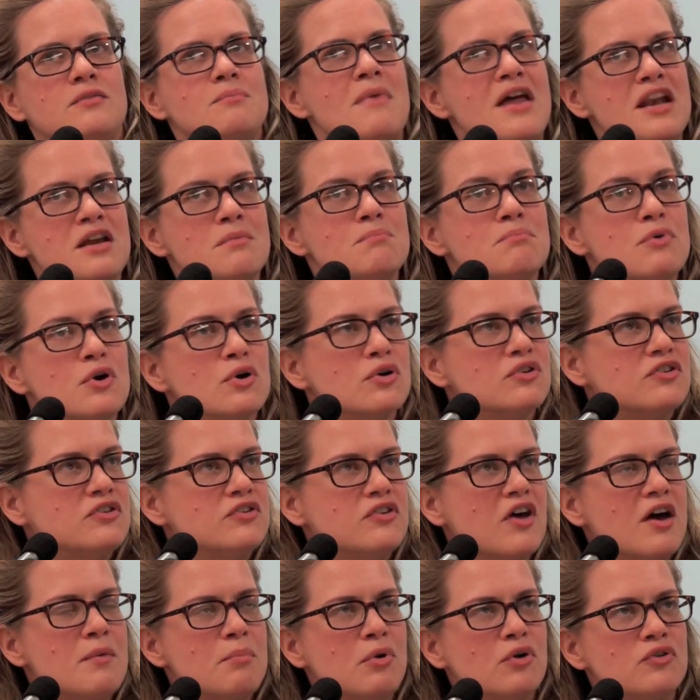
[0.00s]
many books
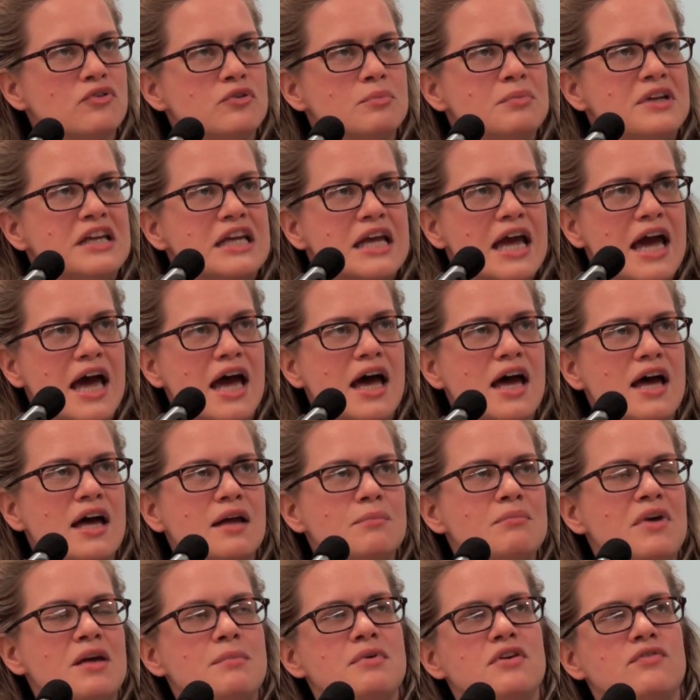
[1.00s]
as I possibly
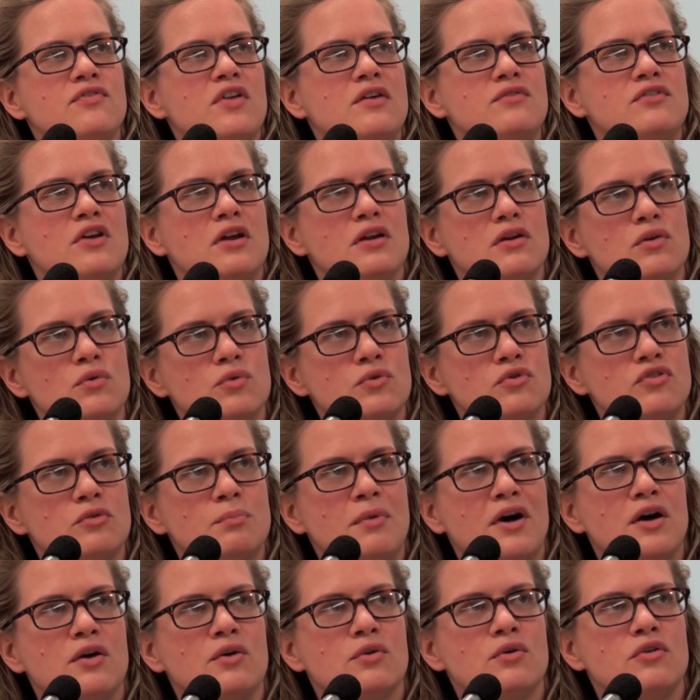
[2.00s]
can, maybe if they've done an
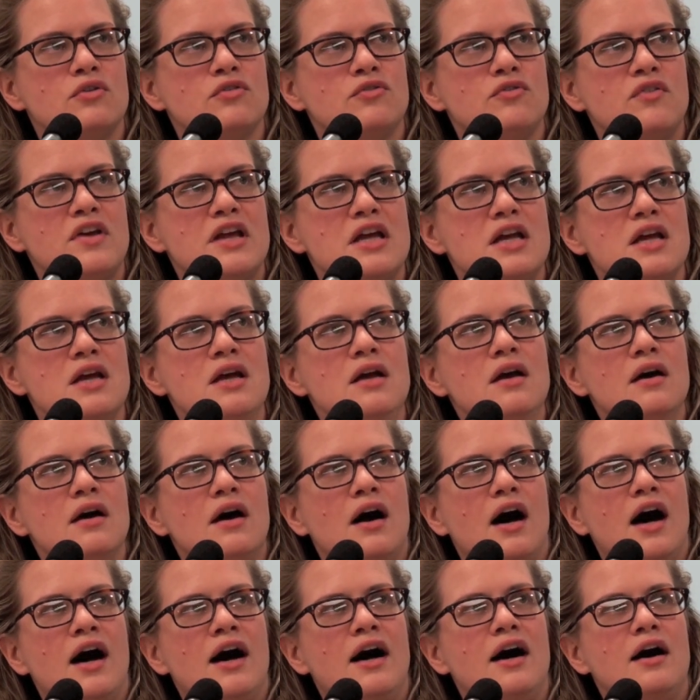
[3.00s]
autobiography.
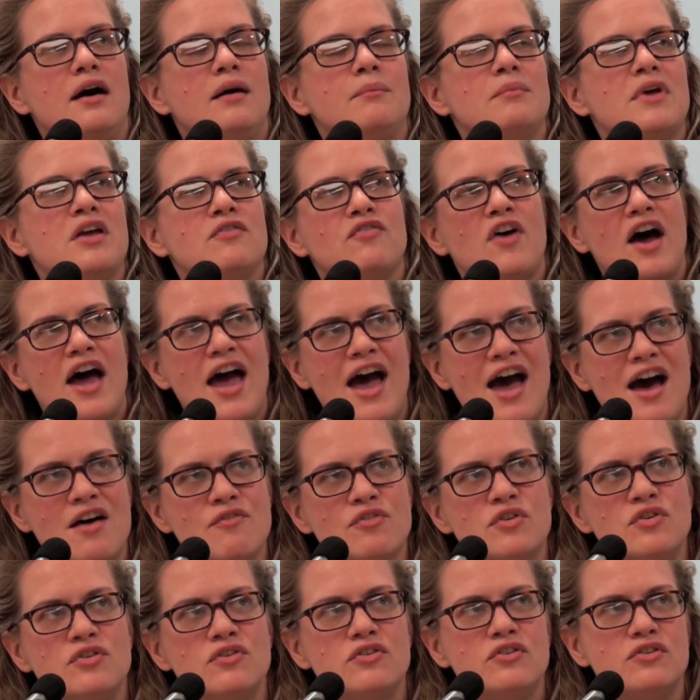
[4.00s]
If I
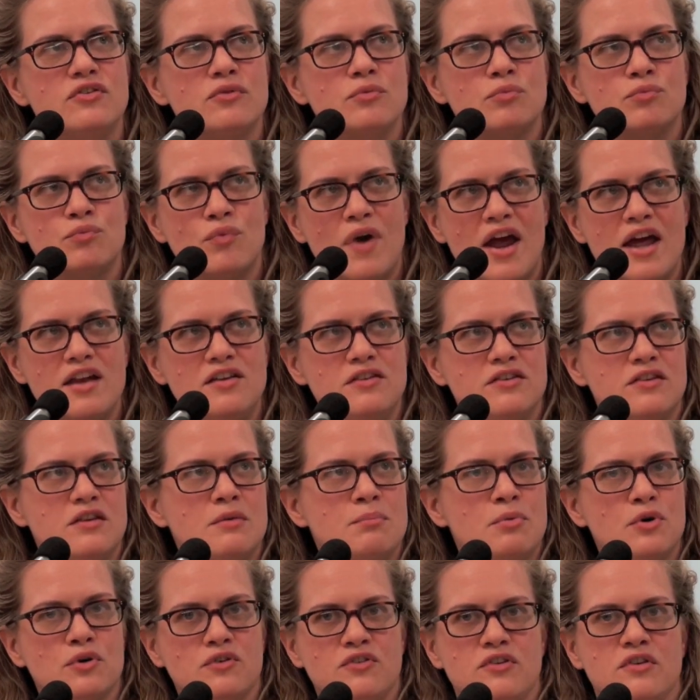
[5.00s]
haven't read
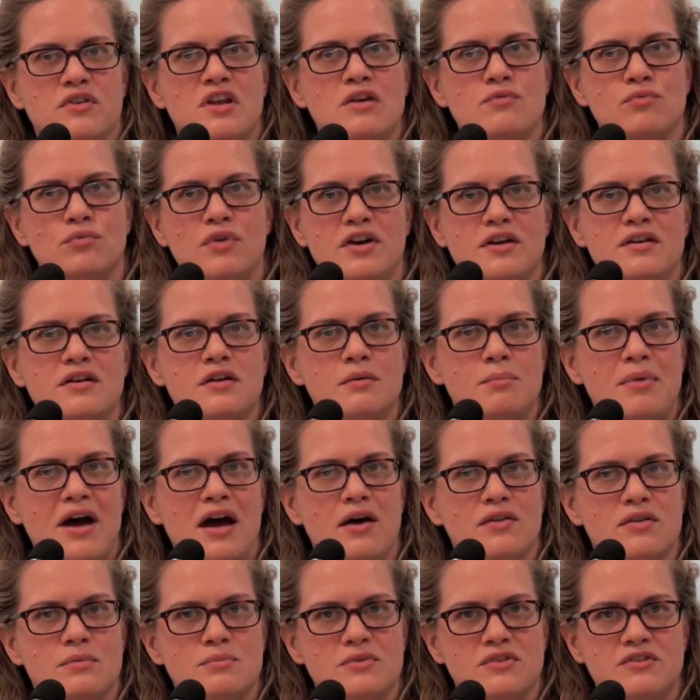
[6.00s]
the books that they've written
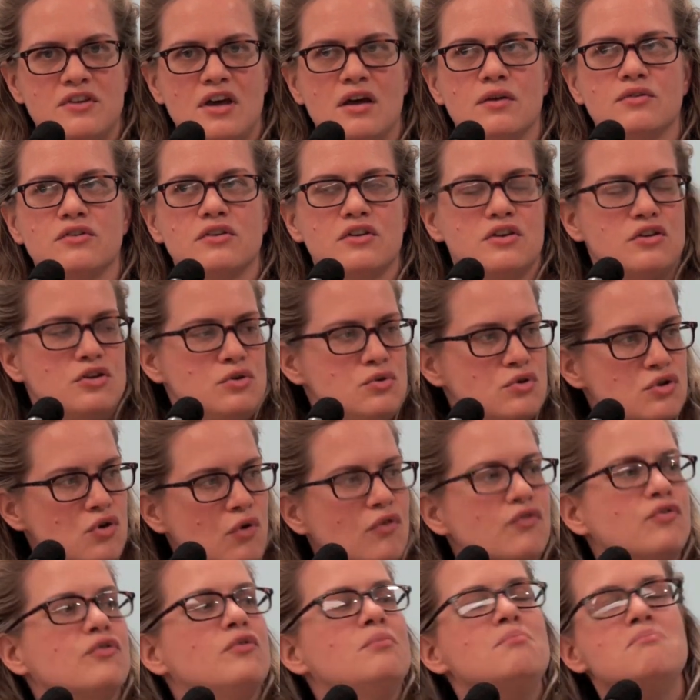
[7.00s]
about themselves, you
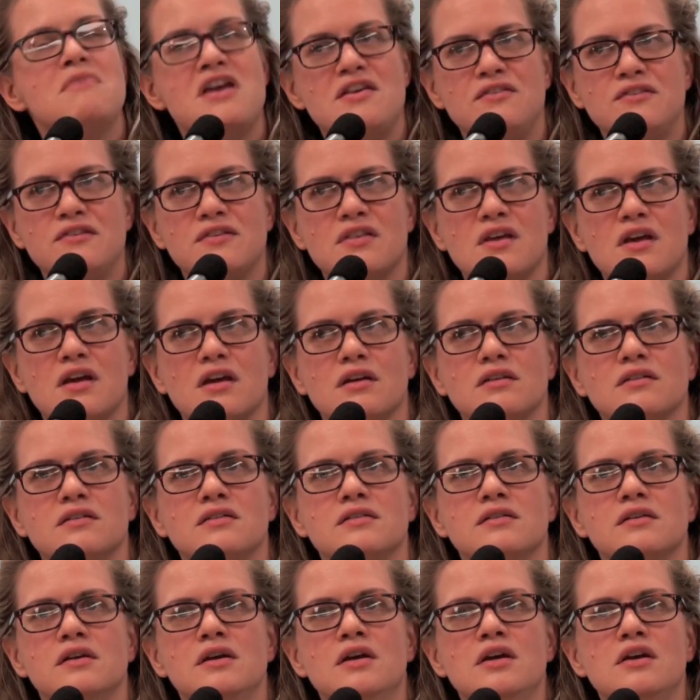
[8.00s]
can often miss
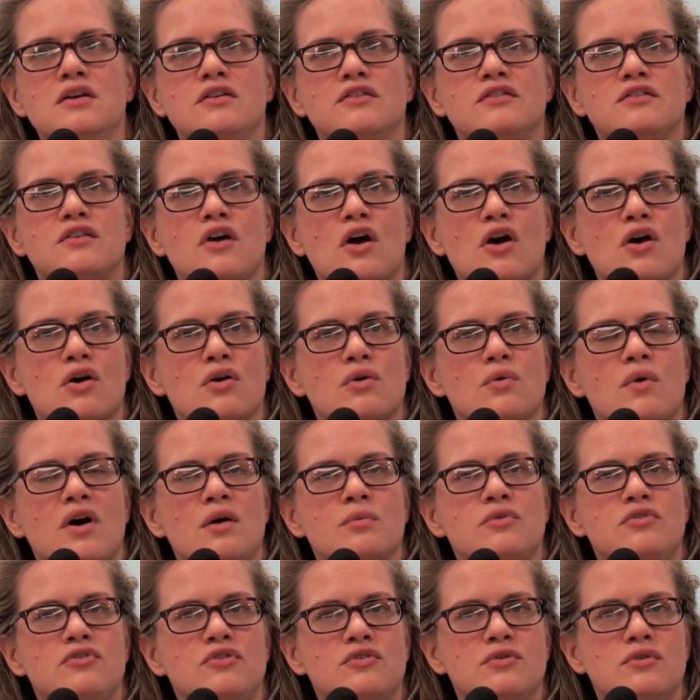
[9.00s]
things, so
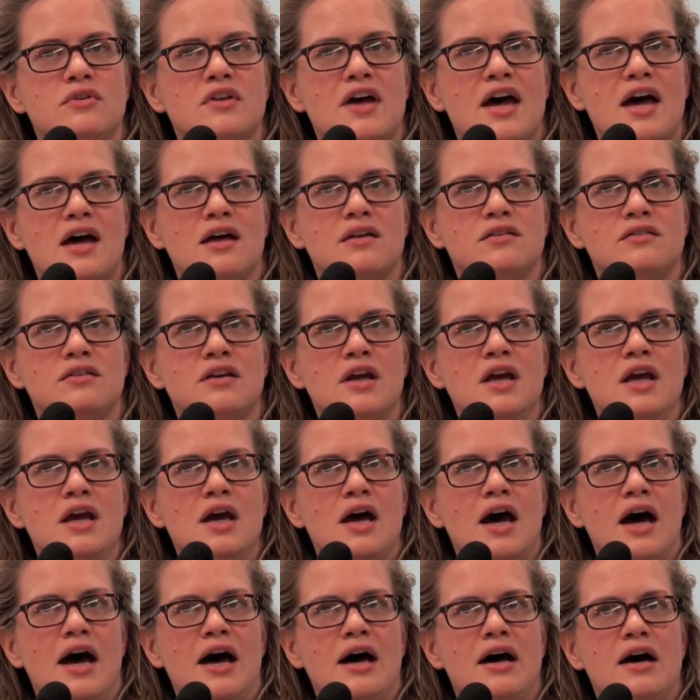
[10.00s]
I would do
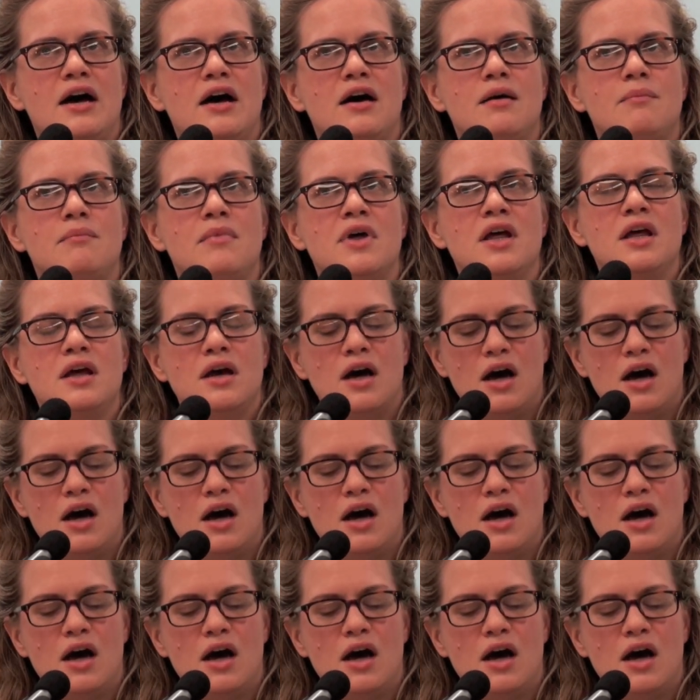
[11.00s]
that.